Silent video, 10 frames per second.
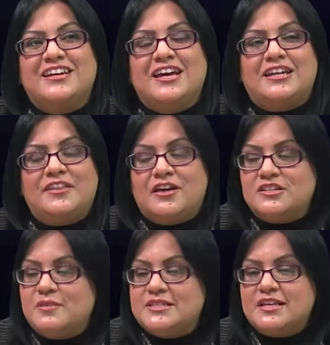And I thought
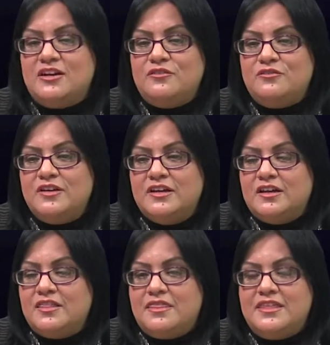to myself,
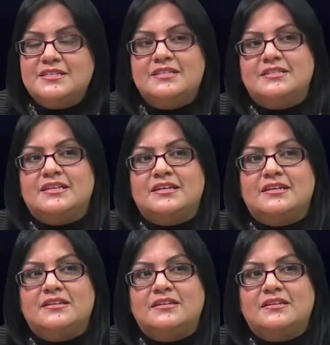this is it.